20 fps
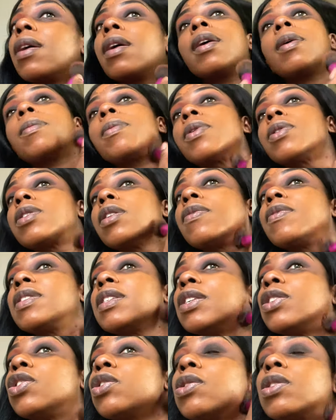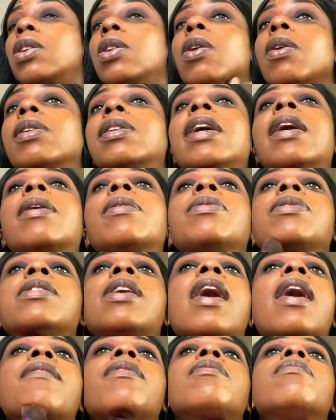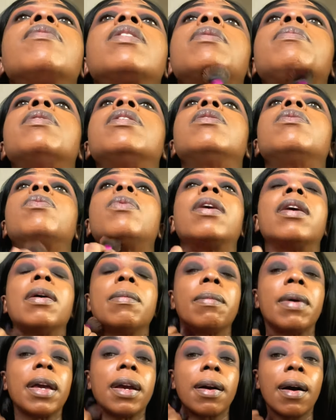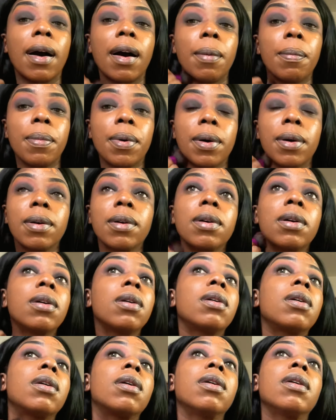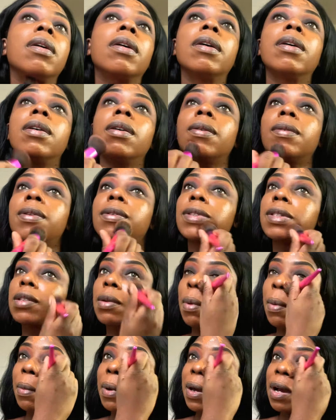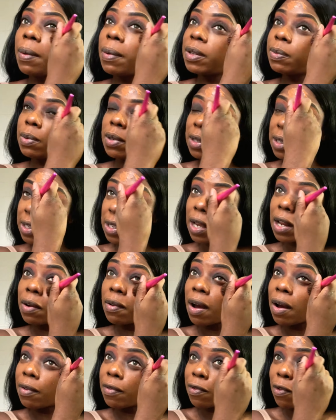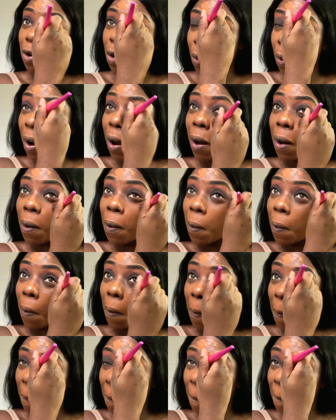because obviously due to lockdown, so I haven't really been wearing makeup. So my makeup has been sitting around for a while.